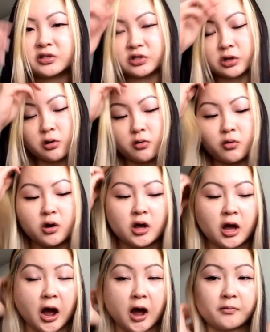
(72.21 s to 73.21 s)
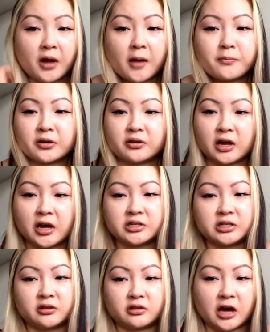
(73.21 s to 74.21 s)
So I'm happy that I
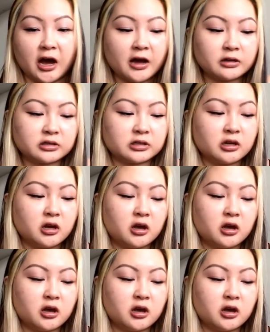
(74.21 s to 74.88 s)
did that.